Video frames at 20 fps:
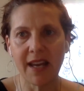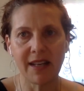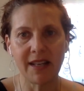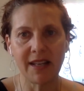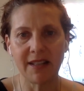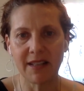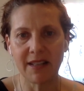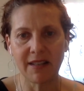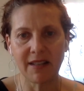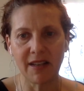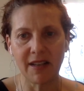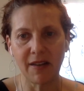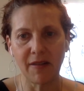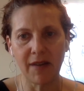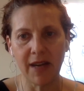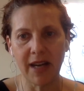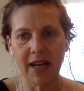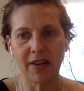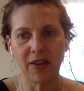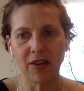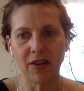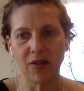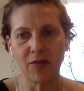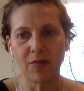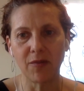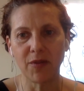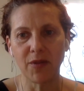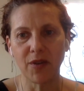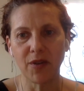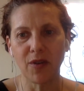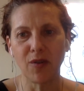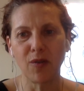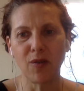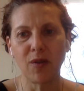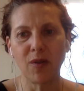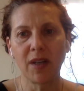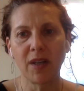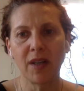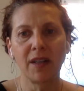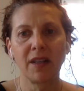exist in a vacuum so
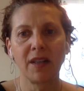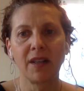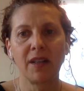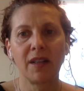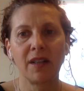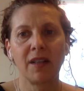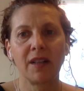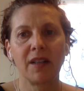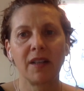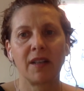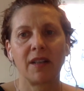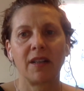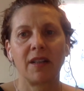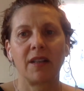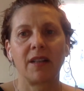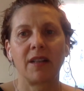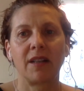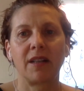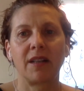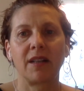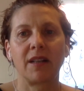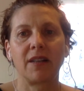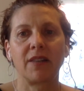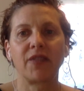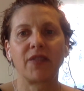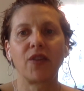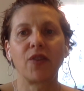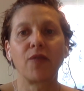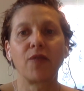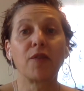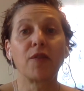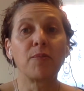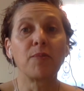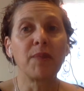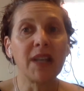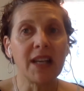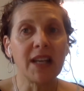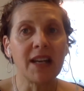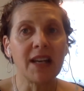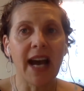so for
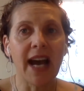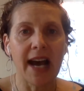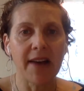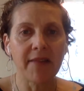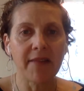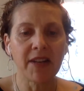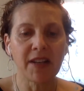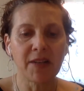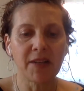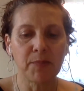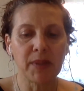me having a